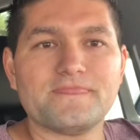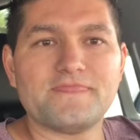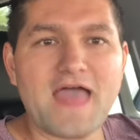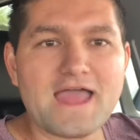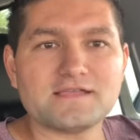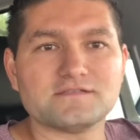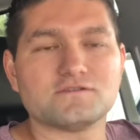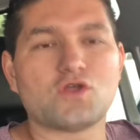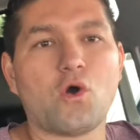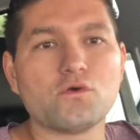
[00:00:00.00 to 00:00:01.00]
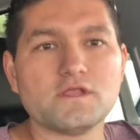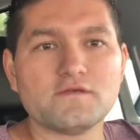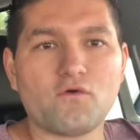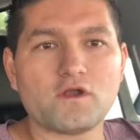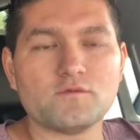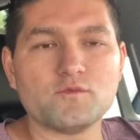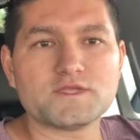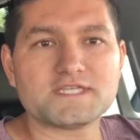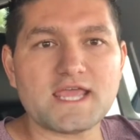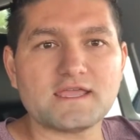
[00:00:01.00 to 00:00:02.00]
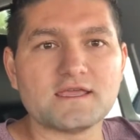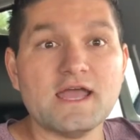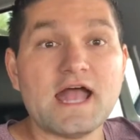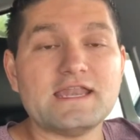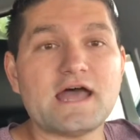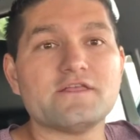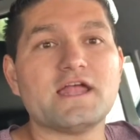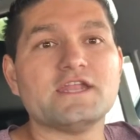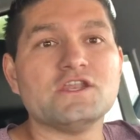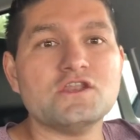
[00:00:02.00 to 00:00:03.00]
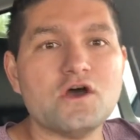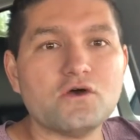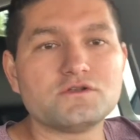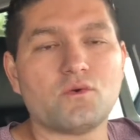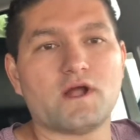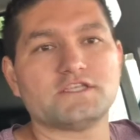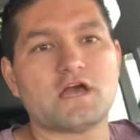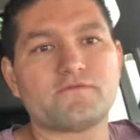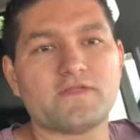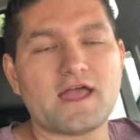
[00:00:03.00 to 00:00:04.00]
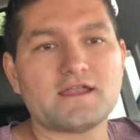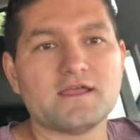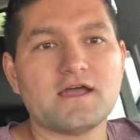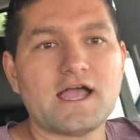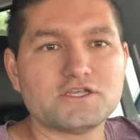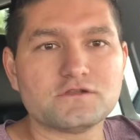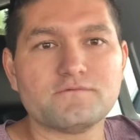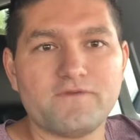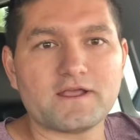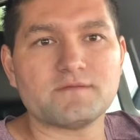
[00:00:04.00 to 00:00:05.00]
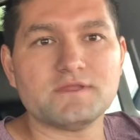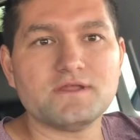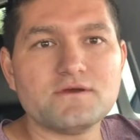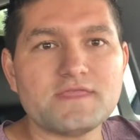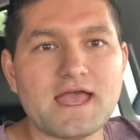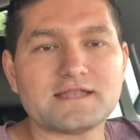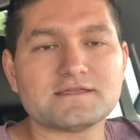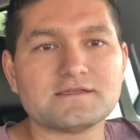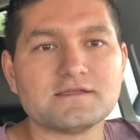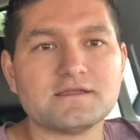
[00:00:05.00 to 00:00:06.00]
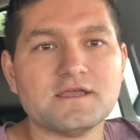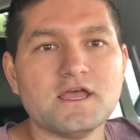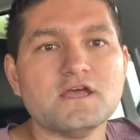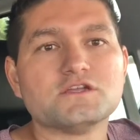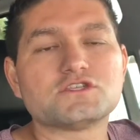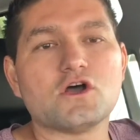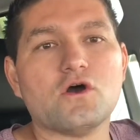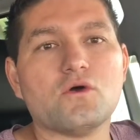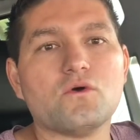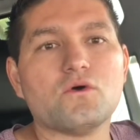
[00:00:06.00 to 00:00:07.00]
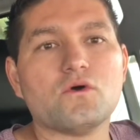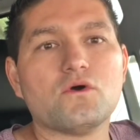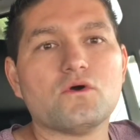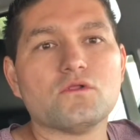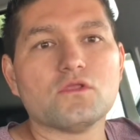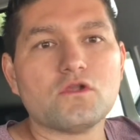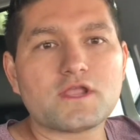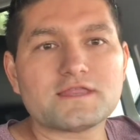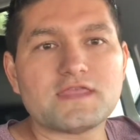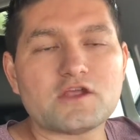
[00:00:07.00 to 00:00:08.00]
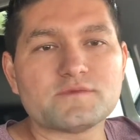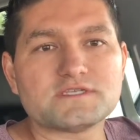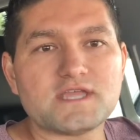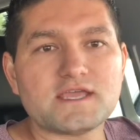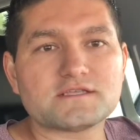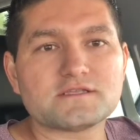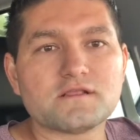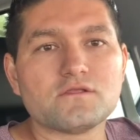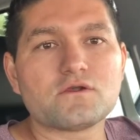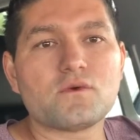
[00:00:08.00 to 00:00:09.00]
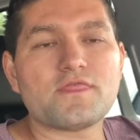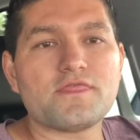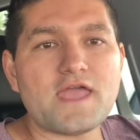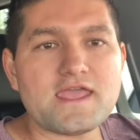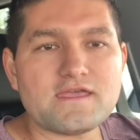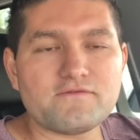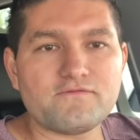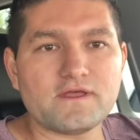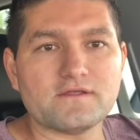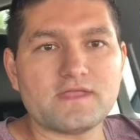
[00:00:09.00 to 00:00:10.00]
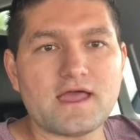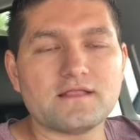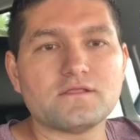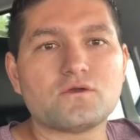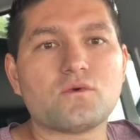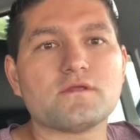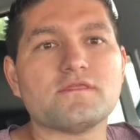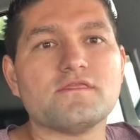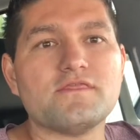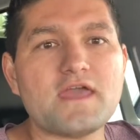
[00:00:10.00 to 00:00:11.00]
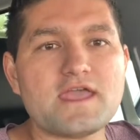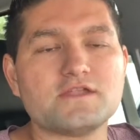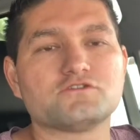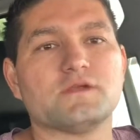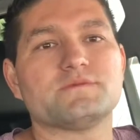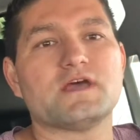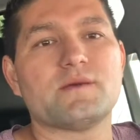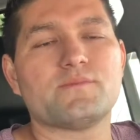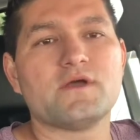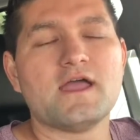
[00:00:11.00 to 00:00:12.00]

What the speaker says: that is a totally avoidable mistake. Now that I know to watch out for that, I shouldn't fucking be doing that. So look at their mistakes. Look what they have failed at. Look where they tripped up